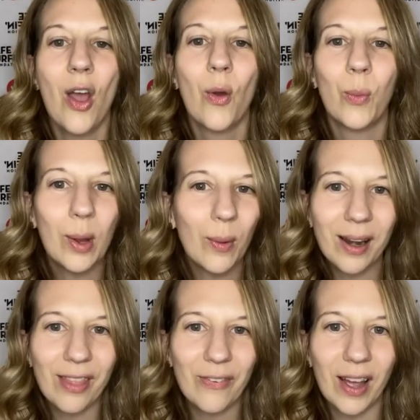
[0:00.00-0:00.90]
we
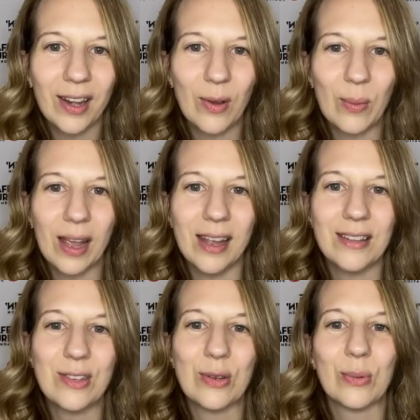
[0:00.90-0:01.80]
wanted to find a way
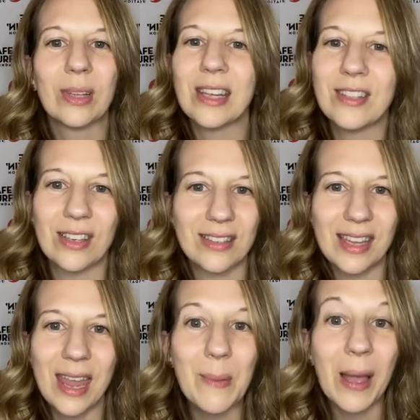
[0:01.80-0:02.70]
to really just
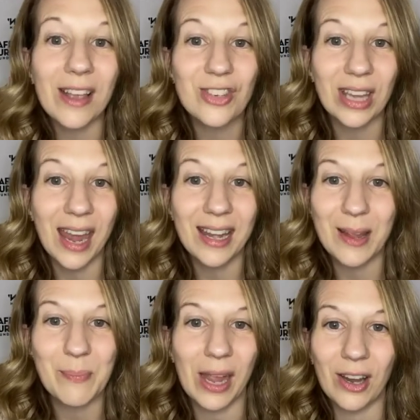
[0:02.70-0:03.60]
keep
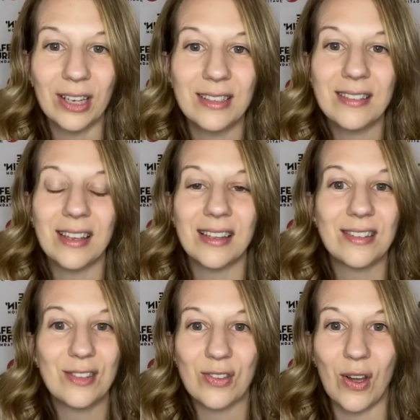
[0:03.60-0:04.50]
educating parents. And
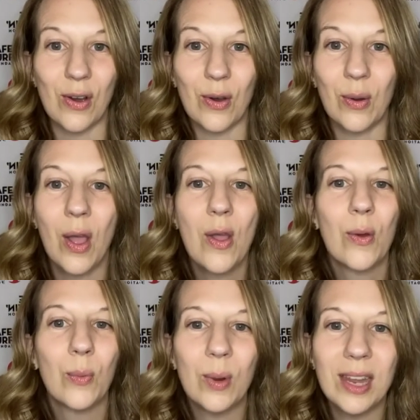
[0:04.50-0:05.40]
so
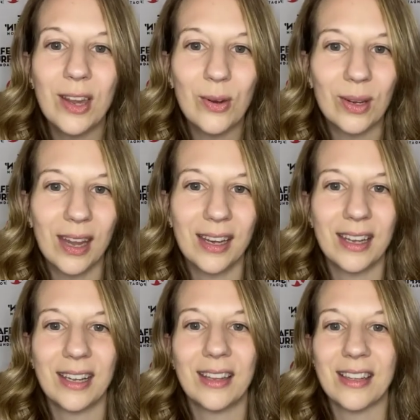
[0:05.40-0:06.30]
we
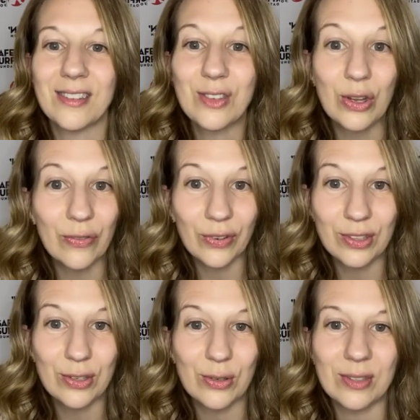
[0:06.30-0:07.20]
created this 2 for
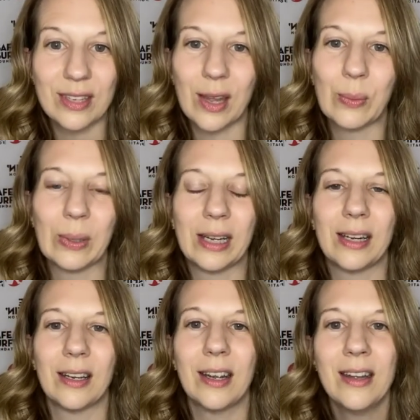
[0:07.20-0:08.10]
Tuesday
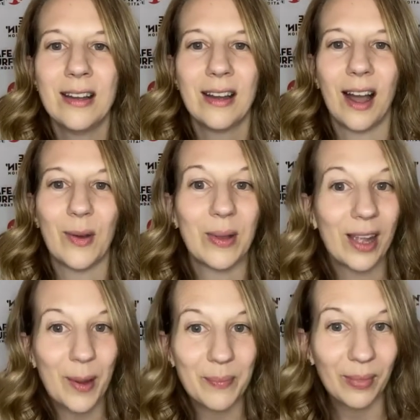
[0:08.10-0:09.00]
where we
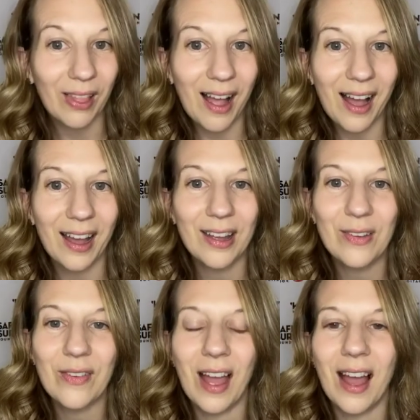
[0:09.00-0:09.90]
come
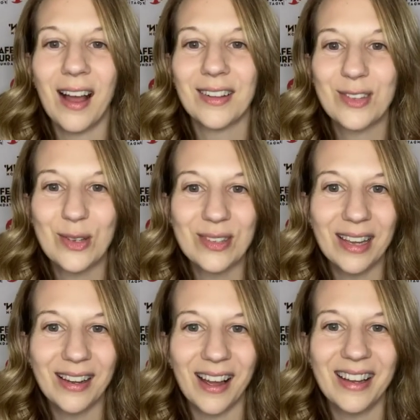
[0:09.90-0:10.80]
live on
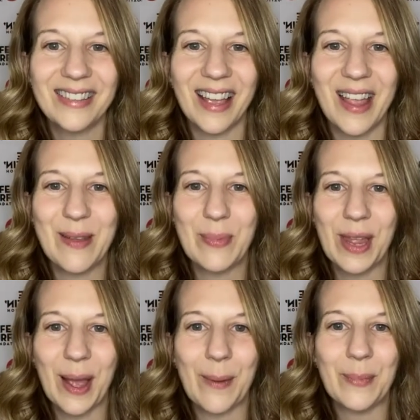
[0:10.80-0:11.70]
Tuesday nights at 8
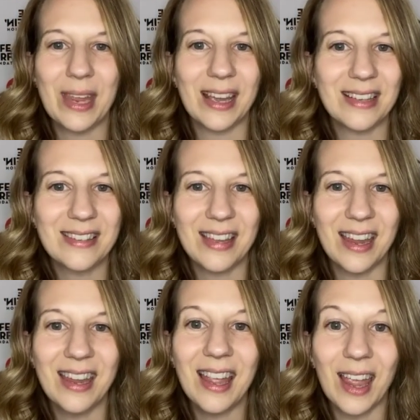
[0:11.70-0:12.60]
p.m.
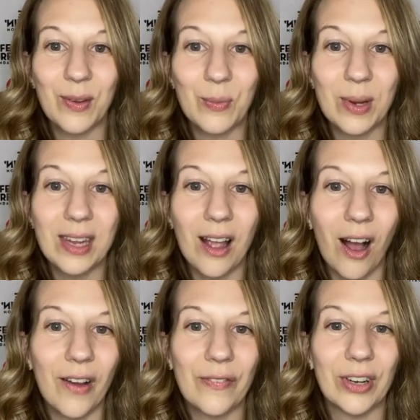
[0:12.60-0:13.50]
EST and we
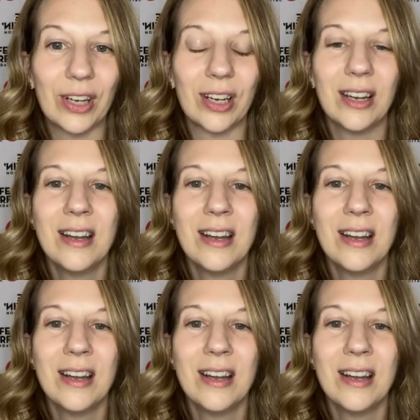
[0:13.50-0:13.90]
offer